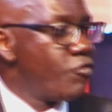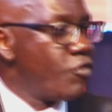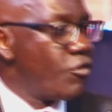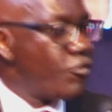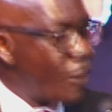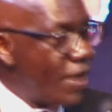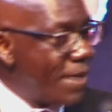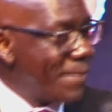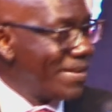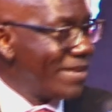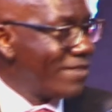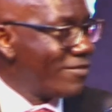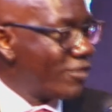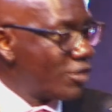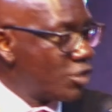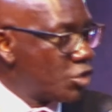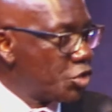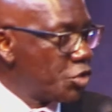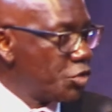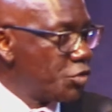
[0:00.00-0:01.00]
family, for
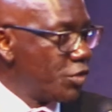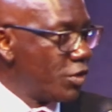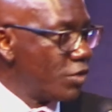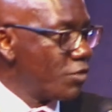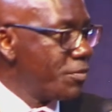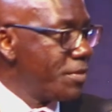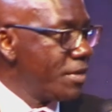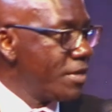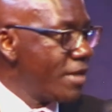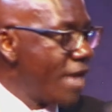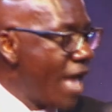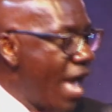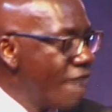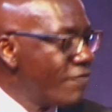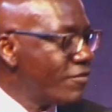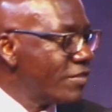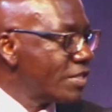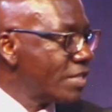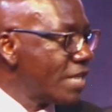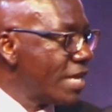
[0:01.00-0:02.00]
children. We've been
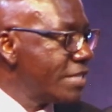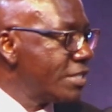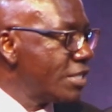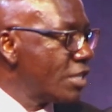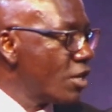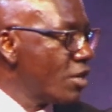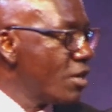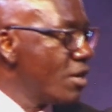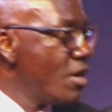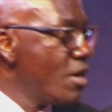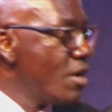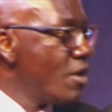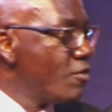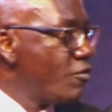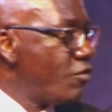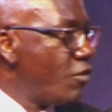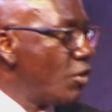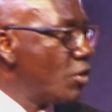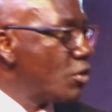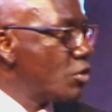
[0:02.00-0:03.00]
emphasizing
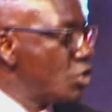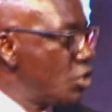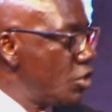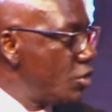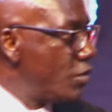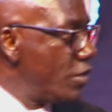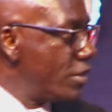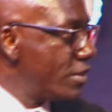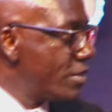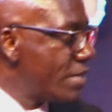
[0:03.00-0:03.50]
for children.